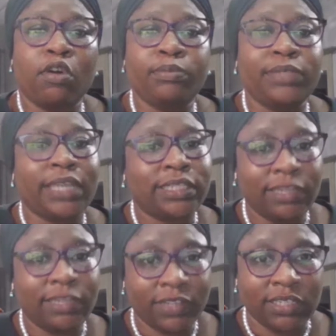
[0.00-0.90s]

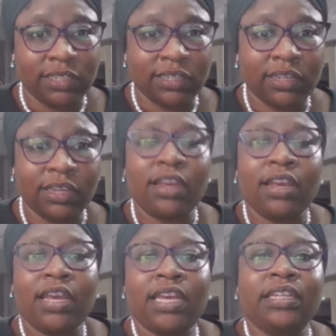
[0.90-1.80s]

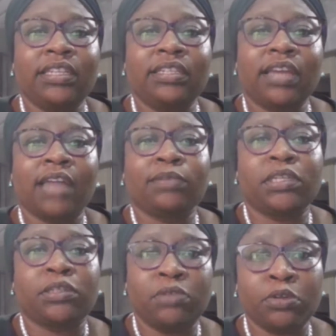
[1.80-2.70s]
objectivity
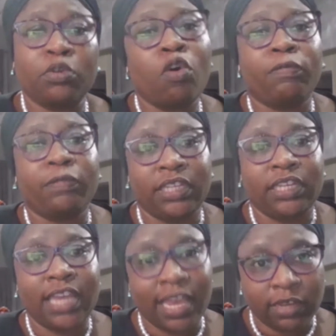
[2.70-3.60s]
in
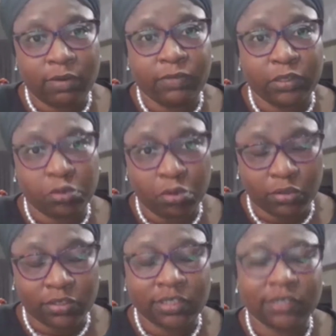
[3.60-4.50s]
administration
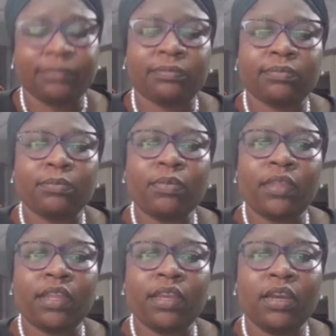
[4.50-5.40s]
of the
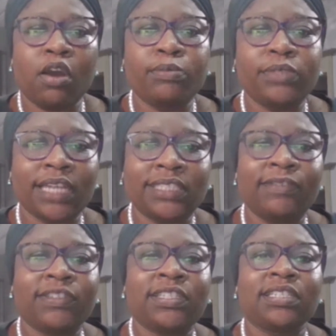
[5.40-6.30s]
trust.
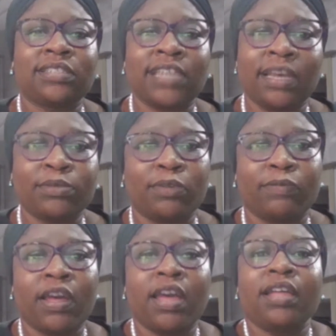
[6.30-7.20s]
Objectivity
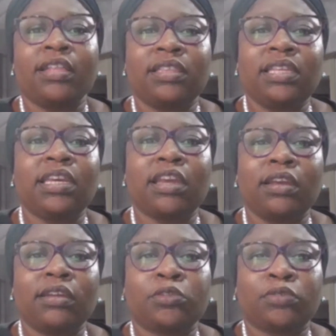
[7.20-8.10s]
in terms of
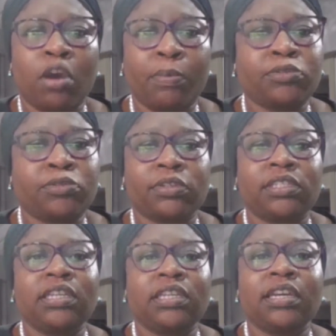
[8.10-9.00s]
the
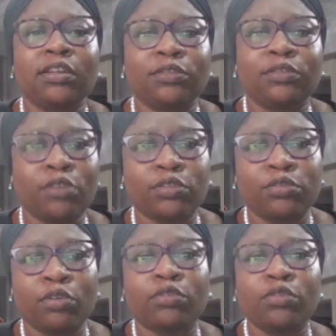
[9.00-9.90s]
corporate trustee
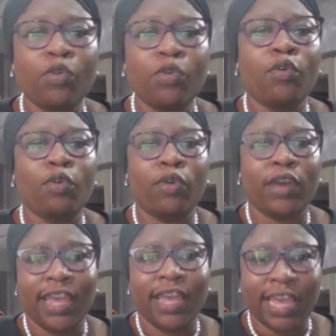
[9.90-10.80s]
does not
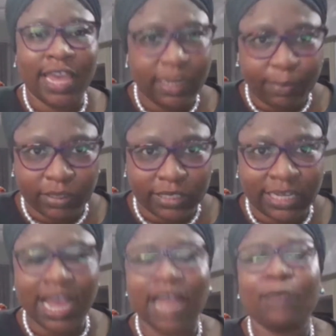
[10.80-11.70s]
know
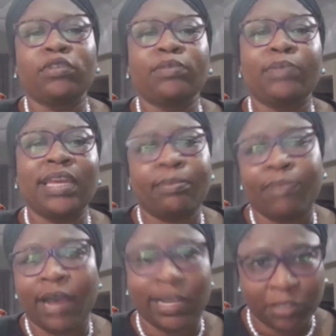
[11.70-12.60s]
anybody and would be
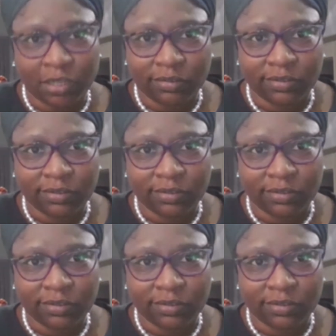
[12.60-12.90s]
impartial,